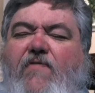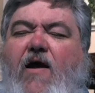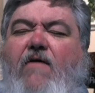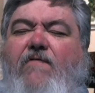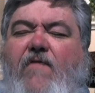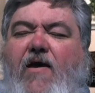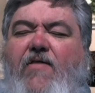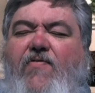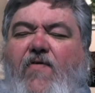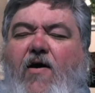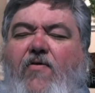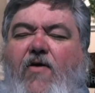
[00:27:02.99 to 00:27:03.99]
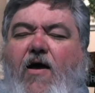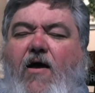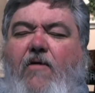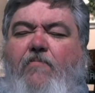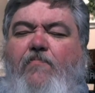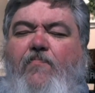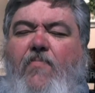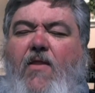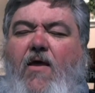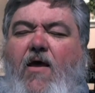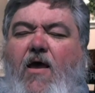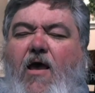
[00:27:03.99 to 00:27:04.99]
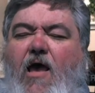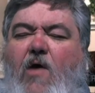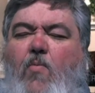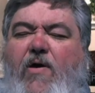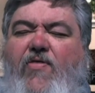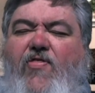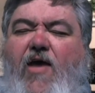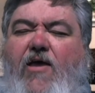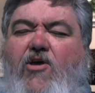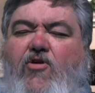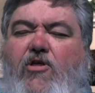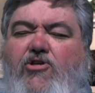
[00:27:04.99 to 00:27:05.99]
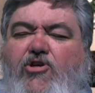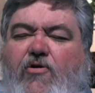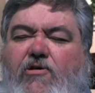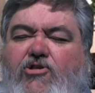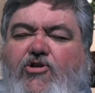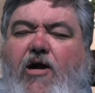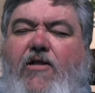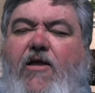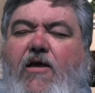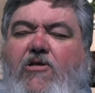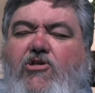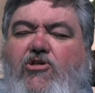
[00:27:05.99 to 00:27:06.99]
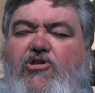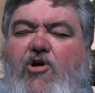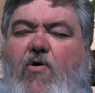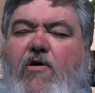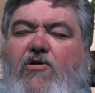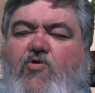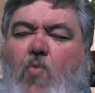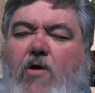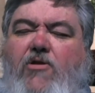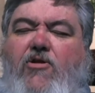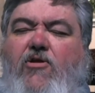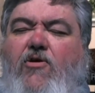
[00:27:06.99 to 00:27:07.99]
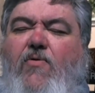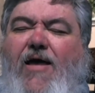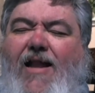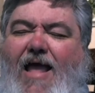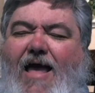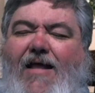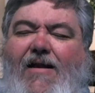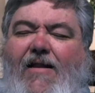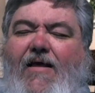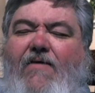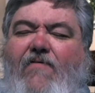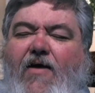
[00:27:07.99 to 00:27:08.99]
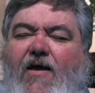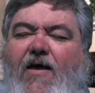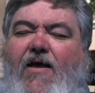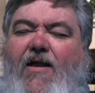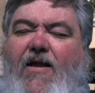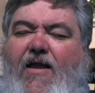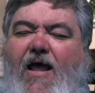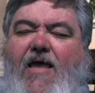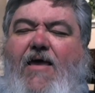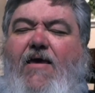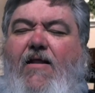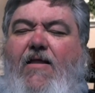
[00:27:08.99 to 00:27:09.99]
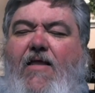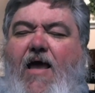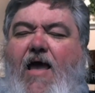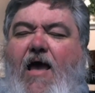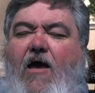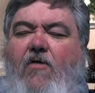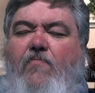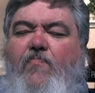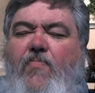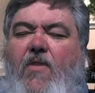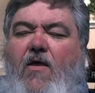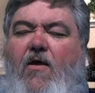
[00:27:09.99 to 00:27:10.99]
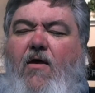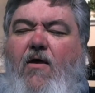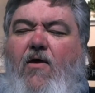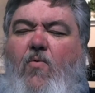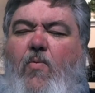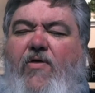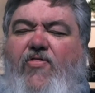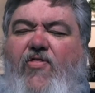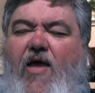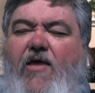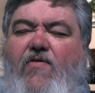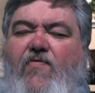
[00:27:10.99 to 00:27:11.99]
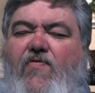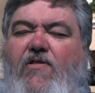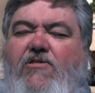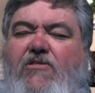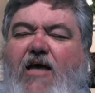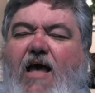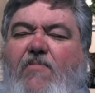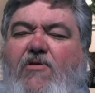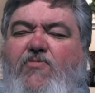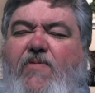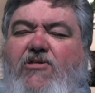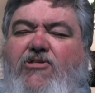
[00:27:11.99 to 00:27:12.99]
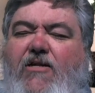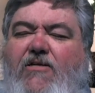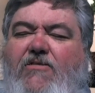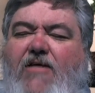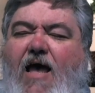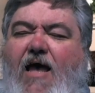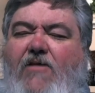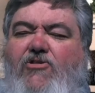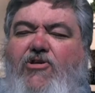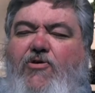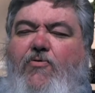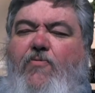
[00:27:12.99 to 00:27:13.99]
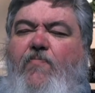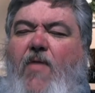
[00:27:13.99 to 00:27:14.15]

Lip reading: our faith, Father God. And we thank you that you're instructing us and showing us what to do and how to live day in and day out. We thank you for this time that's been set aside to